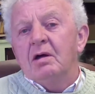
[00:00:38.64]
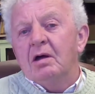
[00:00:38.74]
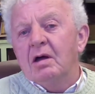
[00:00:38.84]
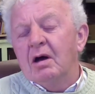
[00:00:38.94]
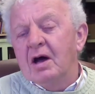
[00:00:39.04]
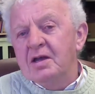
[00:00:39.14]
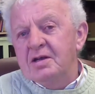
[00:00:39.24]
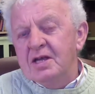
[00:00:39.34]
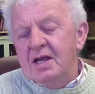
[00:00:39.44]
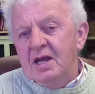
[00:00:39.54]

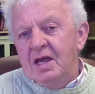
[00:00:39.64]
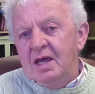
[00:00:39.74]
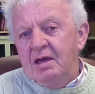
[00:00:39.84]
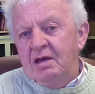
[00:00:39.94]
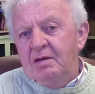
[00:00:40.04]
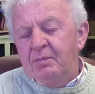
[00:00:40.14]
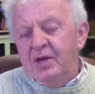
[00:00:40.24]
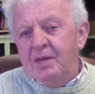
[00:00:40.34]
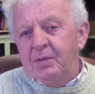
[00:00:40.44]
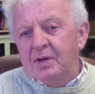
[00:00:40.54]
Ideally,
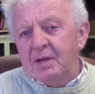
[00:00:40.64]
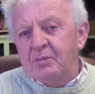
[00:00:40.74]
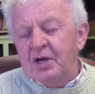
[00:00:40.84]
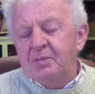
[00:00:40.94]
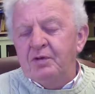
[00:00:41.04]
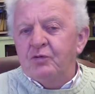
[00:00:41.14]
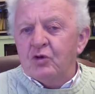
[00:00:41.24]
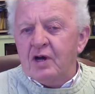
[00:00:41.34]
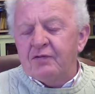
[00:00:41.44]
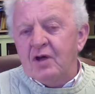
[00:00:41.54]
people that might be
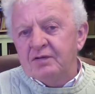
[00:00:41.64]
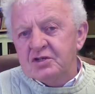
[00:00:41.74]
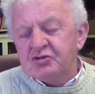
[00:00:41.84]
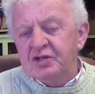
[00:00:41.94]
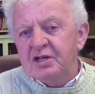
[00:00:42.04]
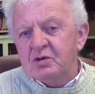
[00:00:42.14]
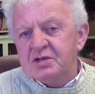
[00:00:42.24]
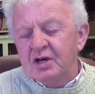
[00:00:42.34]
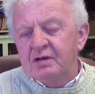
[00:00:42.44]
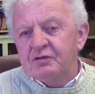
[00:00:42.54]
photographed on the street
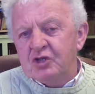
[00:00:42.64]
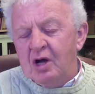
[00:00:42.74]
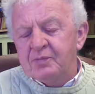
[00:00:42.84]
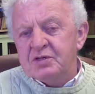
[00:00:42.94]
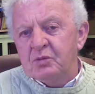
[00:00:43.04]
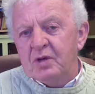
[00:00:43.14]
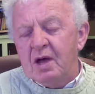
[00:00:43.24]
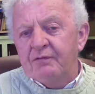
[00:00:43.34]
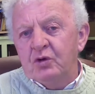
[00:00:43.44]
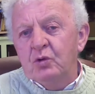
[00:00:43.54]
outside of shops and what
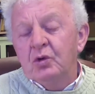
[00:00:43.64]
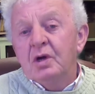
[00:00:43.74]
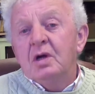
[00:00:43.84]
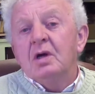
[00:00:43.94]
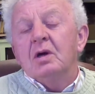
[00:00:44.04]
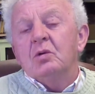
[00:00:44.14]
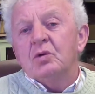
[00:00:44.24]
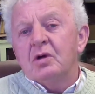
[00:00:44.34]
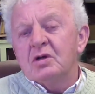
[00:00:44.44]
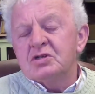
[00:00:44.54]
have you.
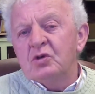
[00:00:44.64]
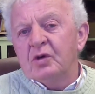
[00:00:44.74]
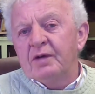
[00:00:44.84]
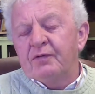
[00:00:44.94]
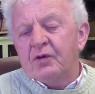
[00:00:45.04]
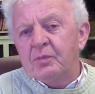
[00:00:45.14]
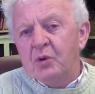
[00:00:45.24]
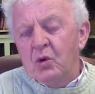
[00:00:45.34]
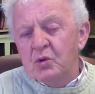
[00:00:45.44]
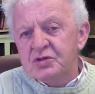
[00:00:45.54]
We're also looking for
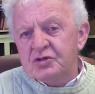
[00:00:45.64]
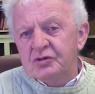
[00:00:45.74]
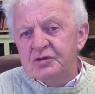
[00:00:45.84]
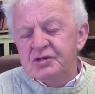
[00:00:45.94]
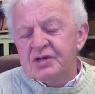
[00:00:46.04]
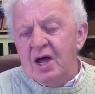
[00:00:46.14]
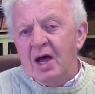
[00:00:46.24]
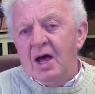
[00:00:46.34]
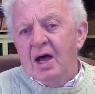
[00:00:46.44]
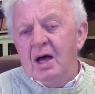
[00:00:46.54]
posters,
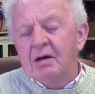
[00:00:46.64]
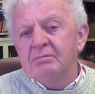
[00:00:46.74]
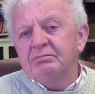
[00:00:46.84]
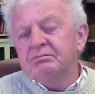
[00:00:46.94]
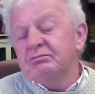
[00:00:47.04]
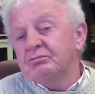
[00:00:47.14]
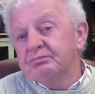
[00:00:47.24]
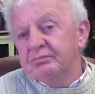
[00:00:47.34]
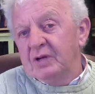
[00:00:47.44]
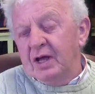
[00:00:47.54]

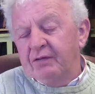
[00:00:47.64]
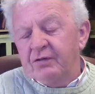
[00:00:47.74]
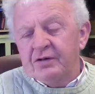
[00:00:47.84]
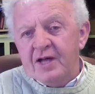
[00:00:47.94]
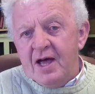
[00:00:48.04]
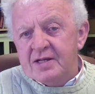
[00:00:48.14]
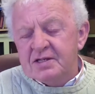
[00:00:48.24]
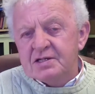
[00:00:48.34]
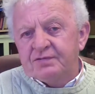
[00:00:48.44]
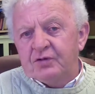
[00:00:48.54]
like for
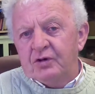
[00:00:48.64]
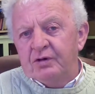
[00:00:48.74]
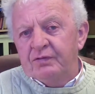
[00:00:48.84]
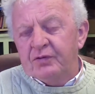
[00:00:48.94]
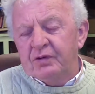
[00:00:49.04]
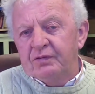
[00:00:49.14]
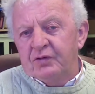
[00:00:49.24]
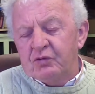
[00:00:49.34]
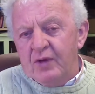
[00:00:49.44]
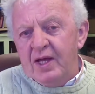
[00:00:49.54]
dances, for
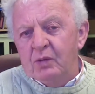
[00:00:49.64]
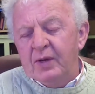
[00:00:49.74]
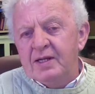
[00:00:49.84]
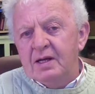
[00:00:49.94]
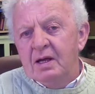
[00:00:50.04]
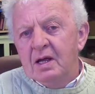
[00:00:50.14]
railway